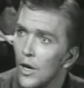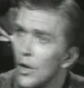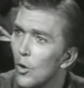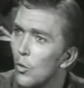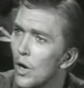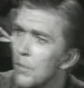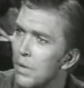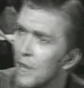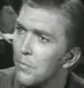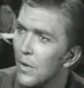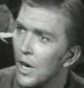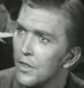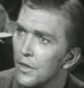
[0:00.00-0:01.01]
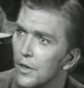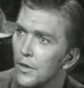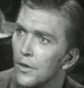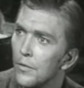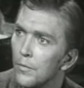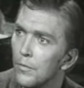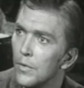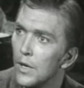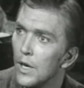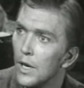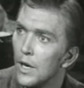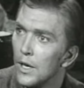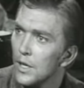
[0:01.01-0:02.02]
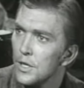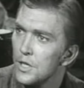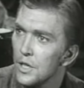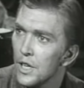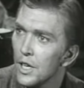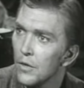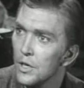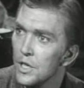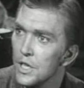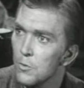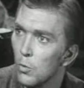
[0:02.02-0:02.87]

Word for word: But what about Martha? Didn't you think of her just